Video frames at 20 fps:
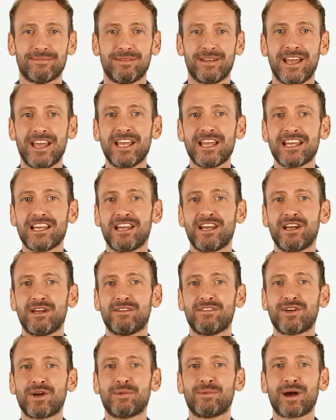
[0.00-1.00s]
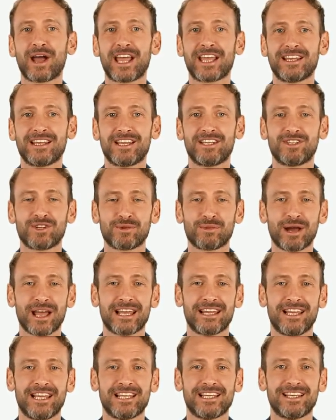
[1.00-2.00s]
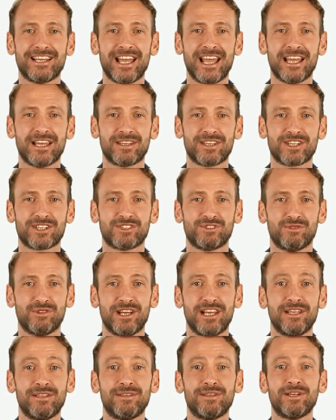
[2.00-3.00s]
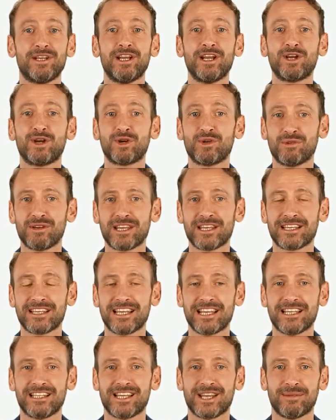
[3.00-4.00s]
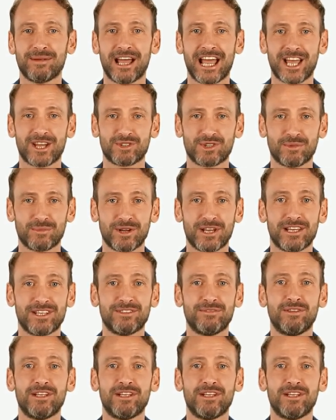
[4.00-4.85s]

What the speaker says: In the info box at the right-hand side of the screen, you can see some attributes for